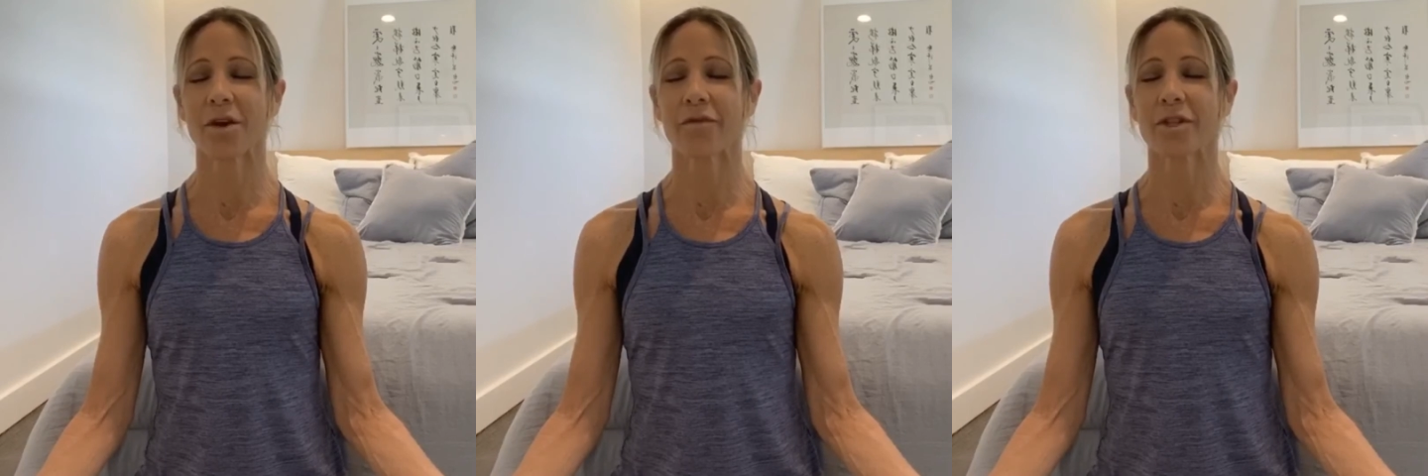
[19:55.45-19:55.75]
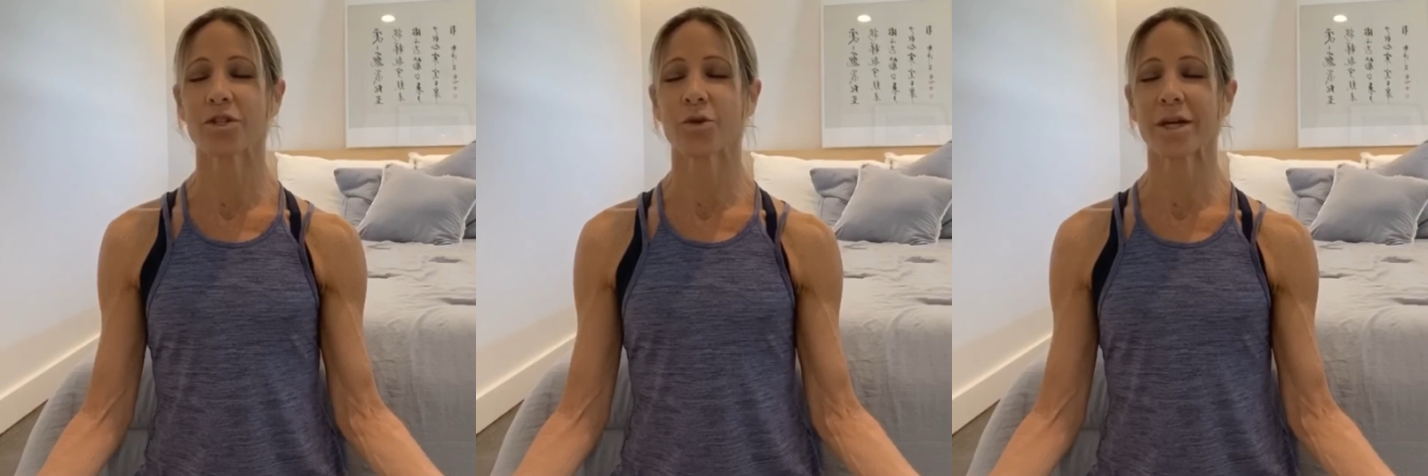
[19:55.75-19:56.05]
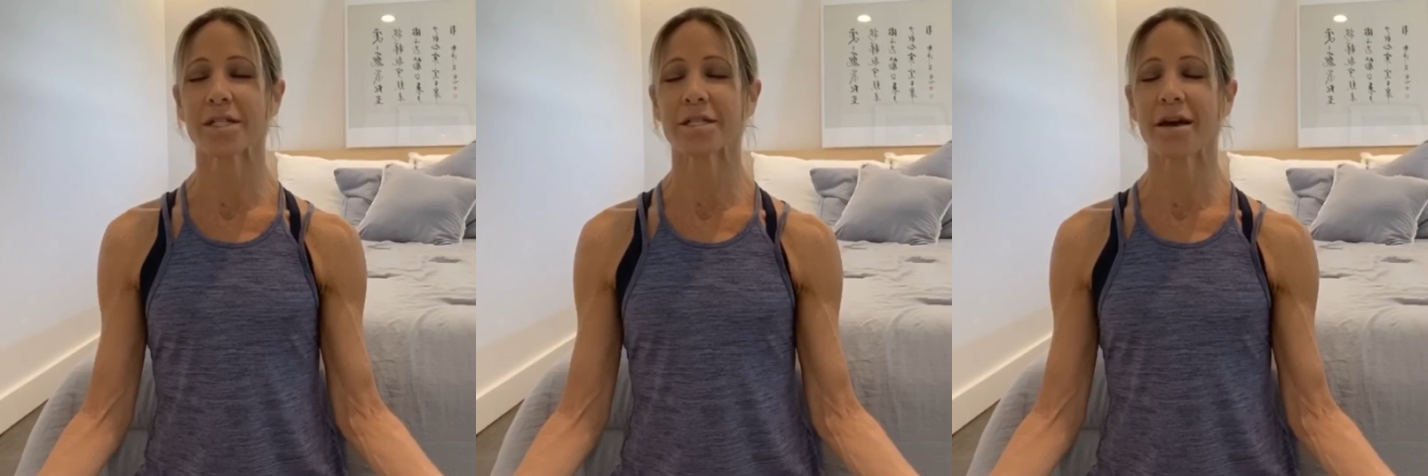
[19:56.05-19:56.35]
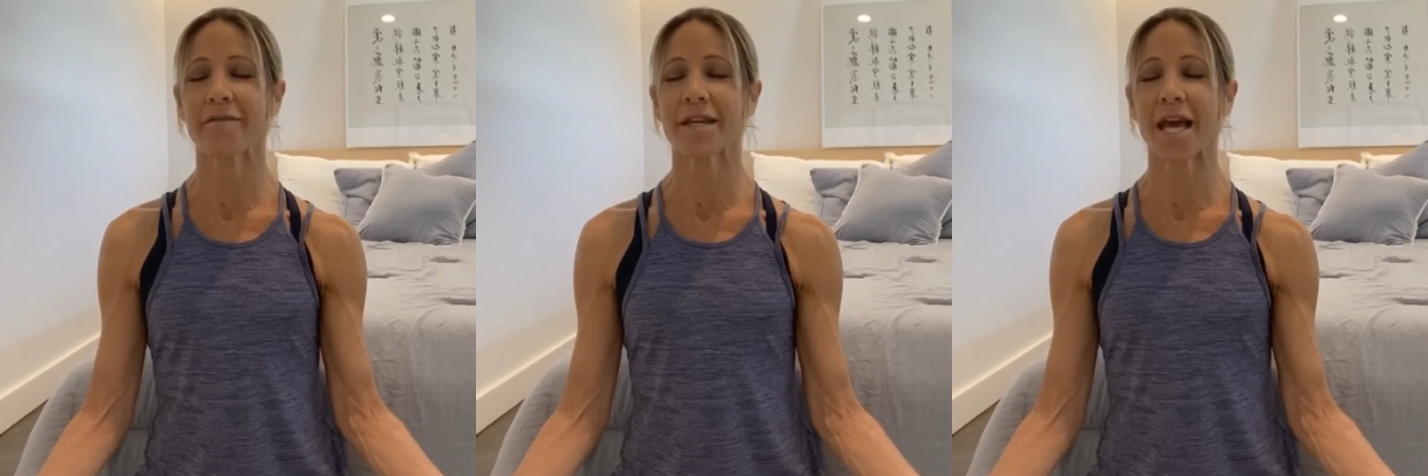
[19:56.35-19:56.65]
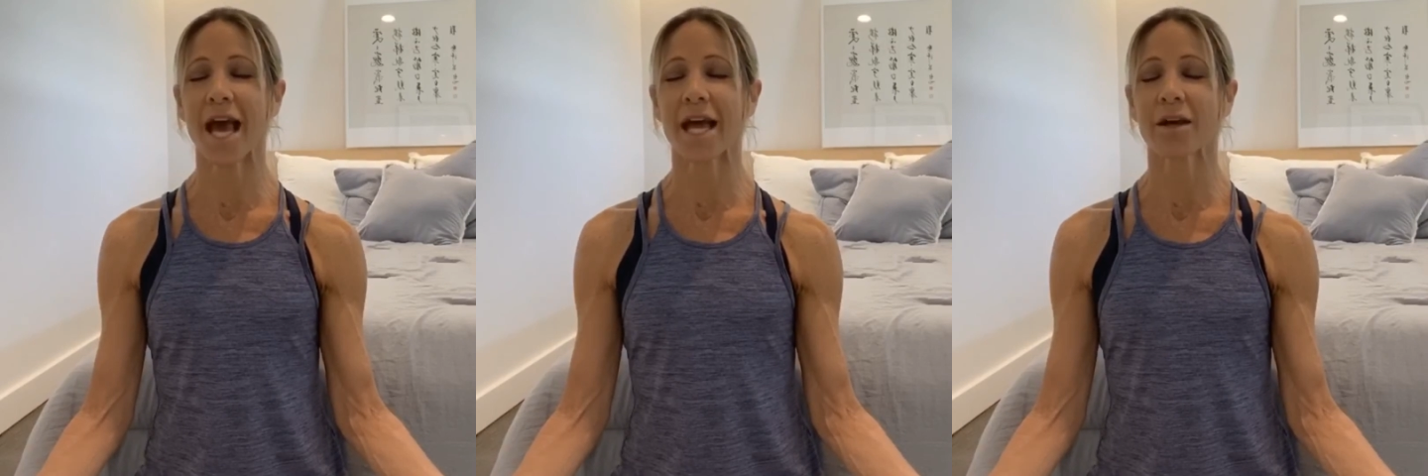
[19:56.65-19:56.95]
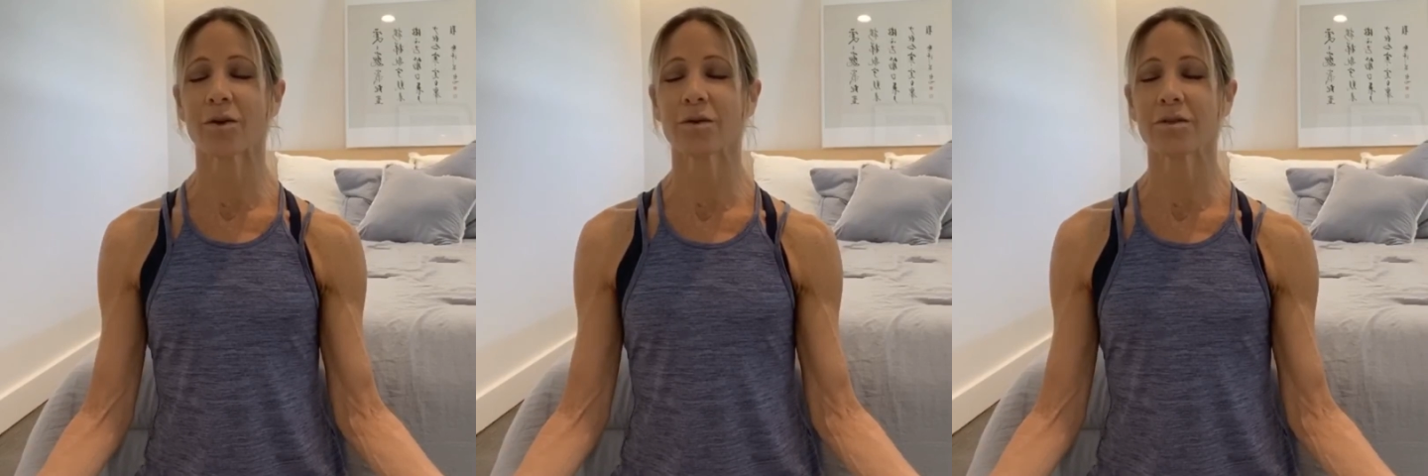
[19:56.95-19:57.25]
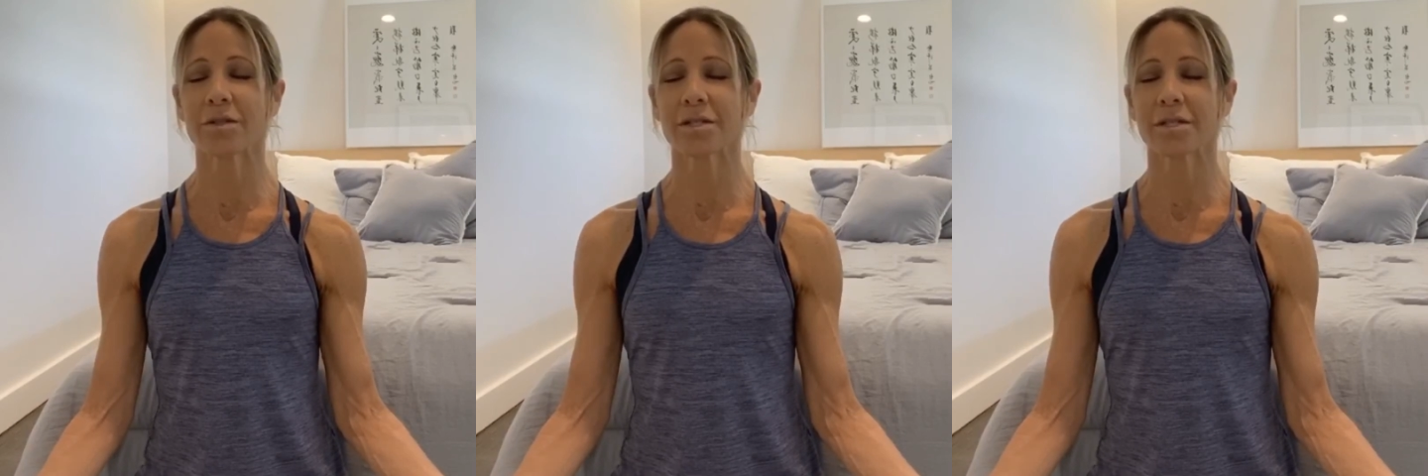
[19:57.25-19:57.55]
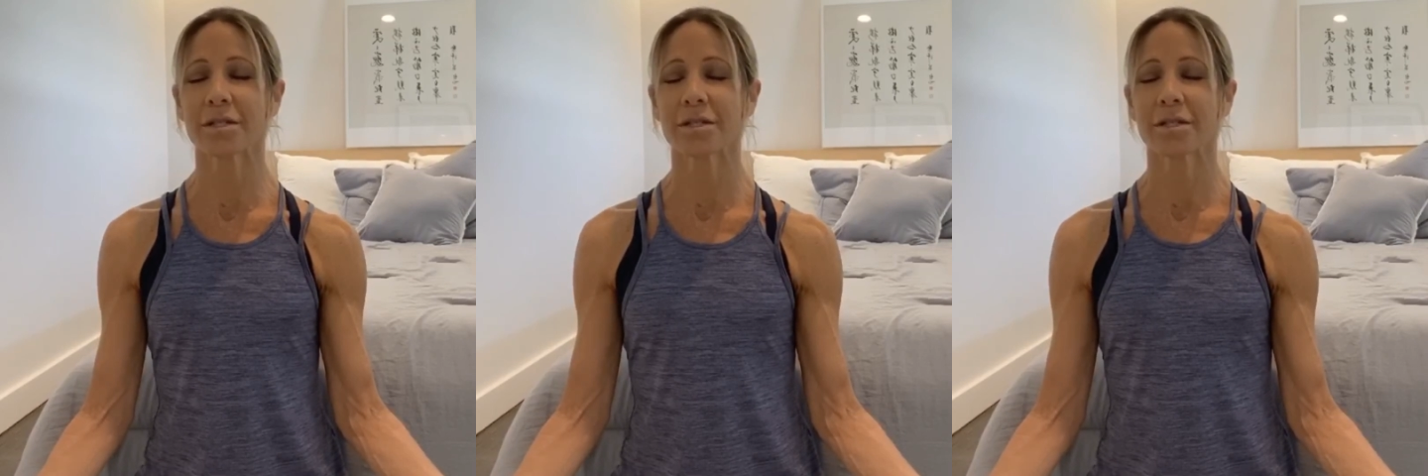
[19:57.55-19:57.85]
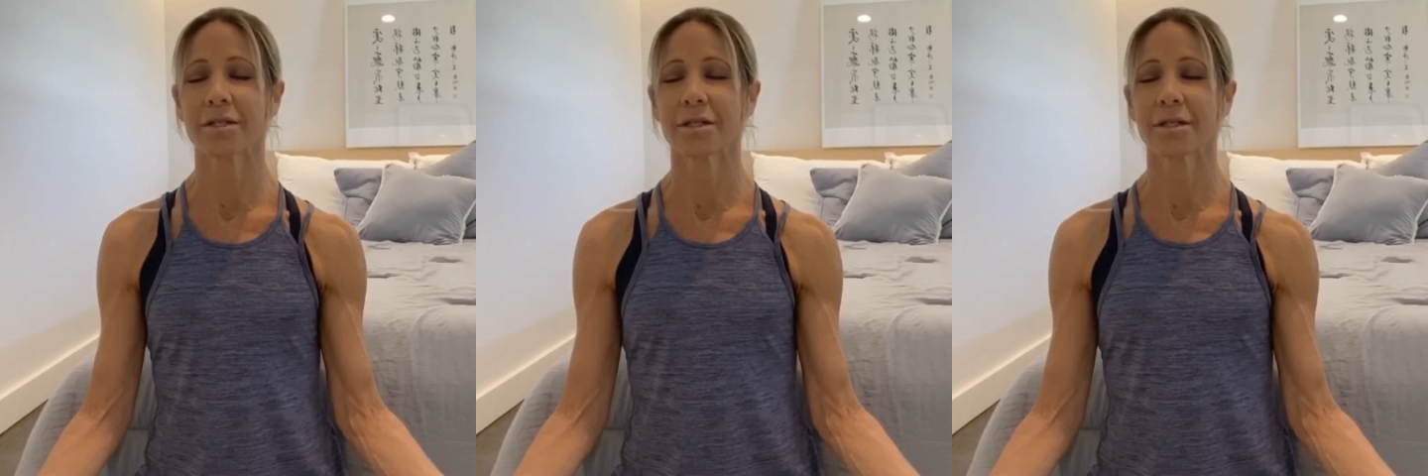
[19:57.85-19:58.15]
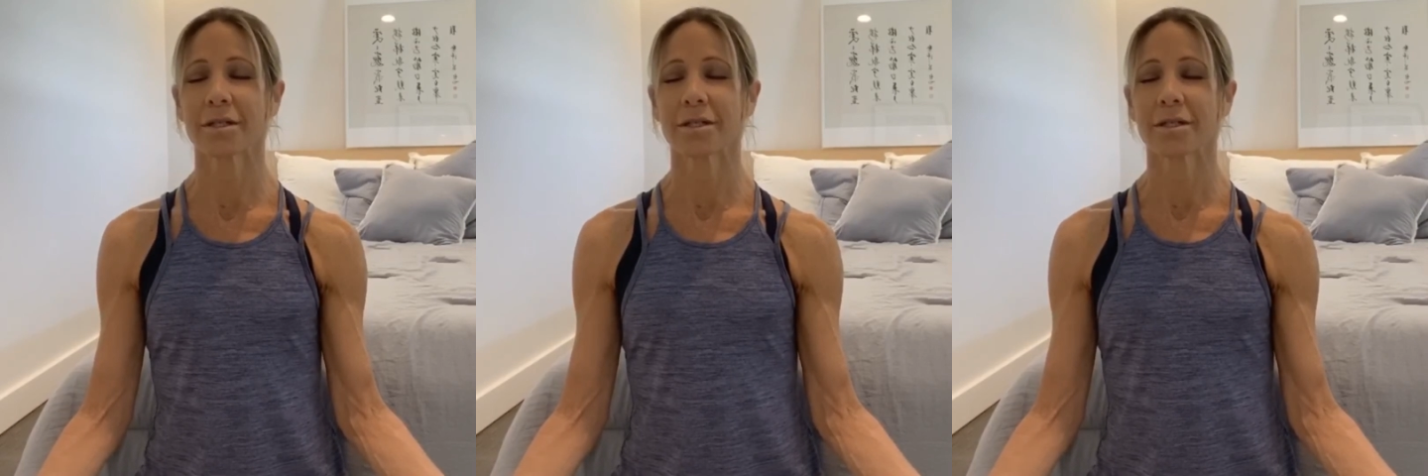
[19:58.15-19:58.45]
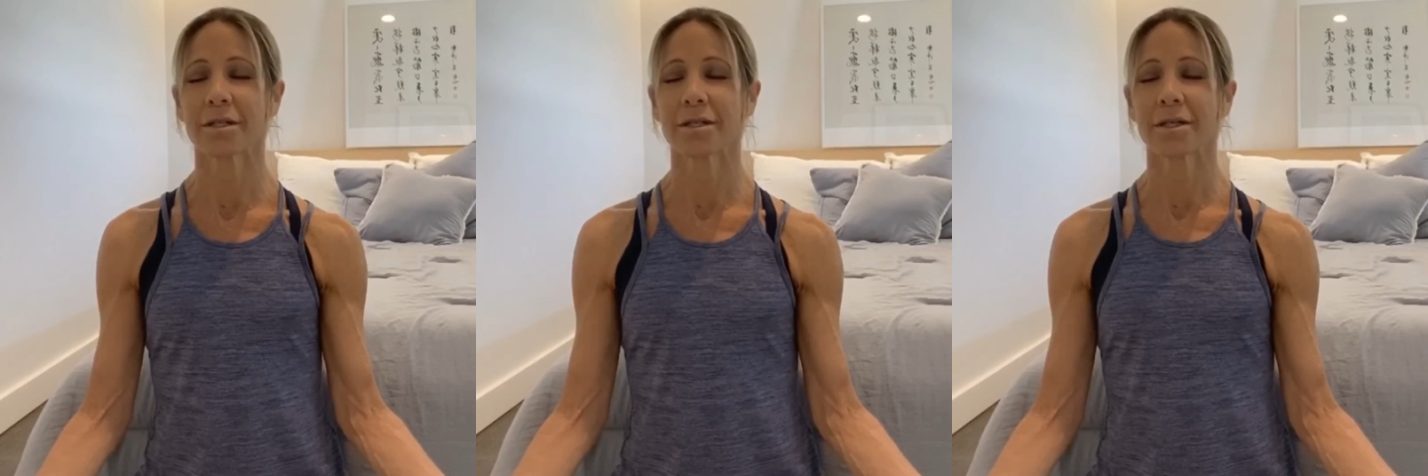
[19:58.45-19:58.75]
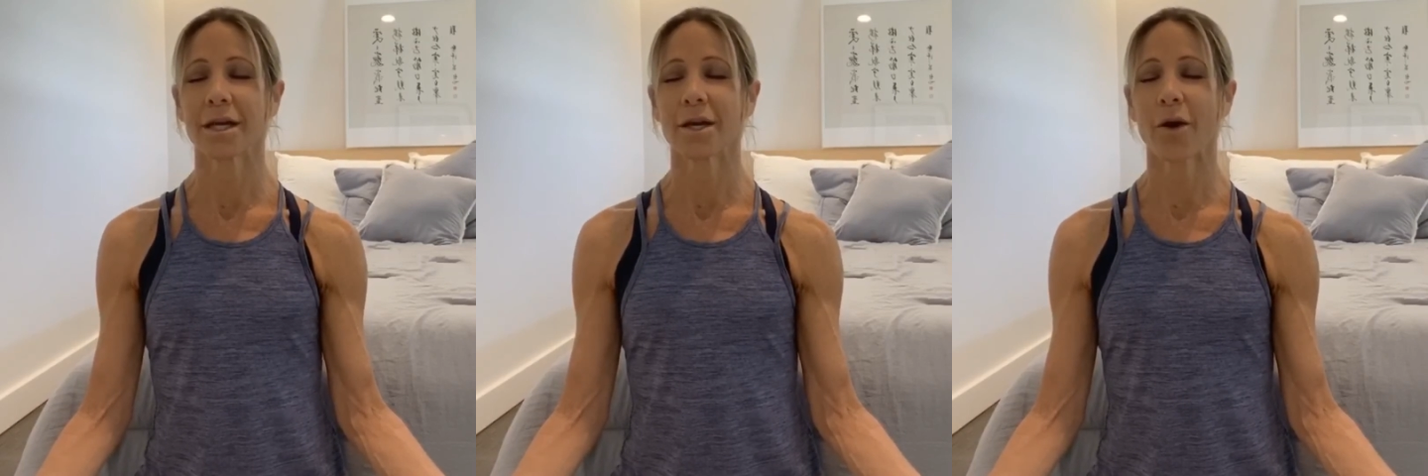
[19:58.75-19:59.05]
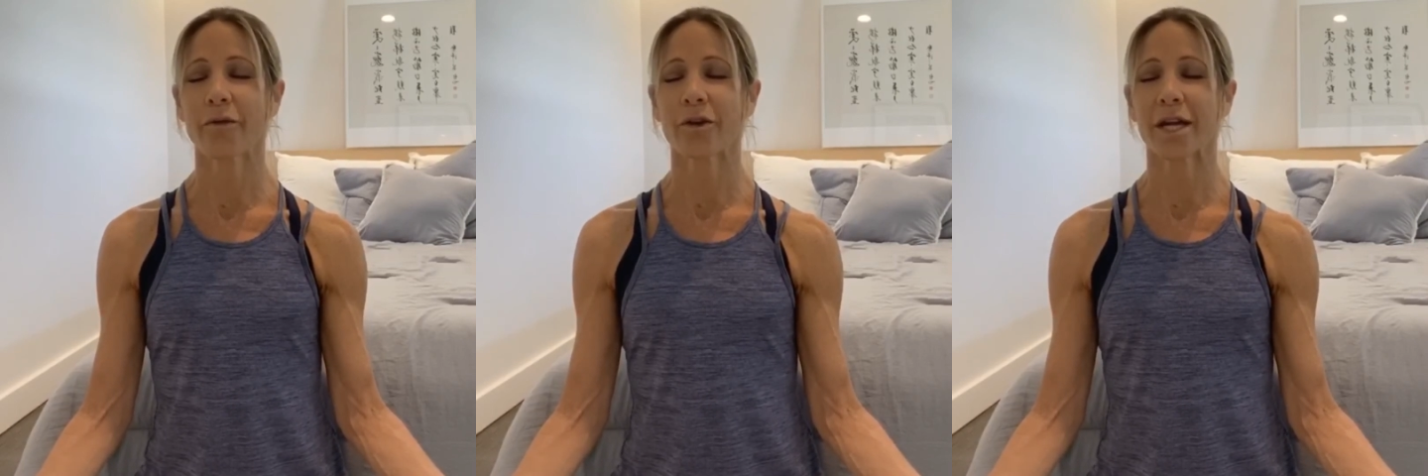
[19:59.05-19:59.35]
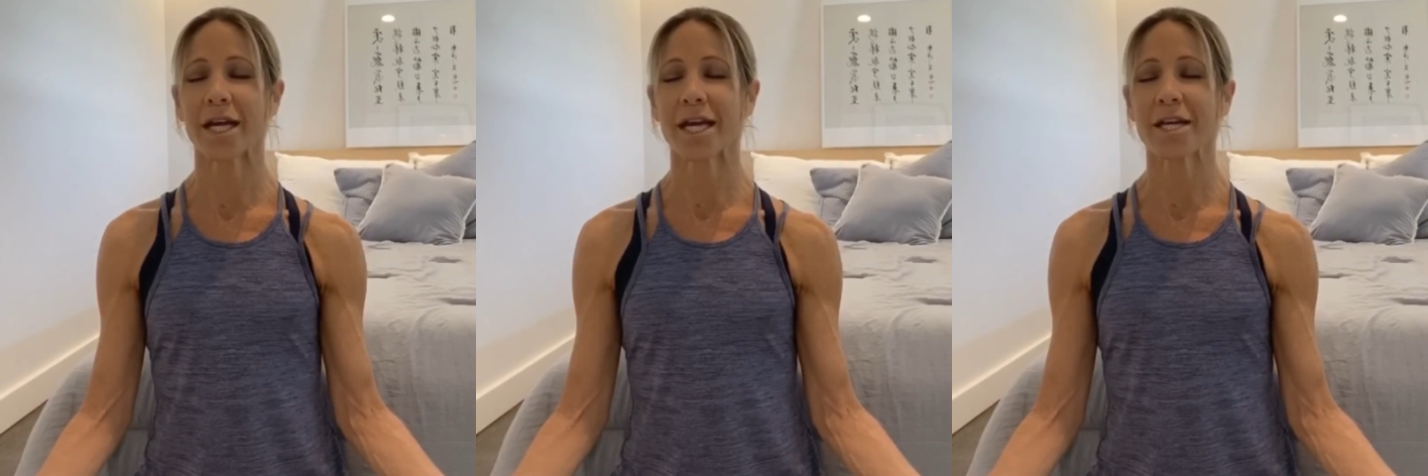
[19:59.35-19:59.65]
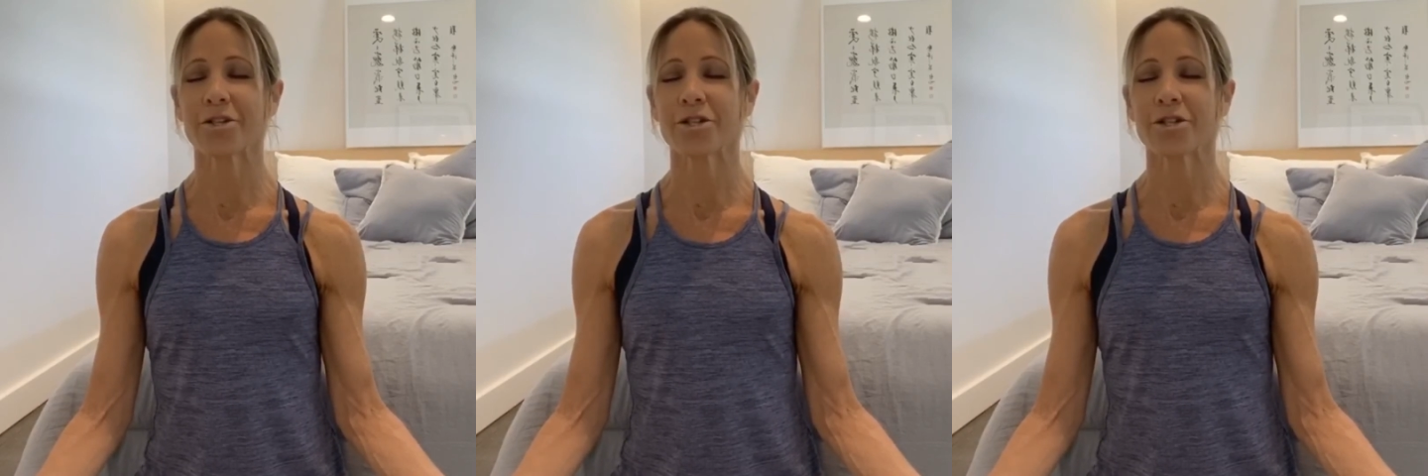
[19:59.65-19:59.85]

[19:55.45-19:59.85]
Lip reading: over the joints of the ankles, and over each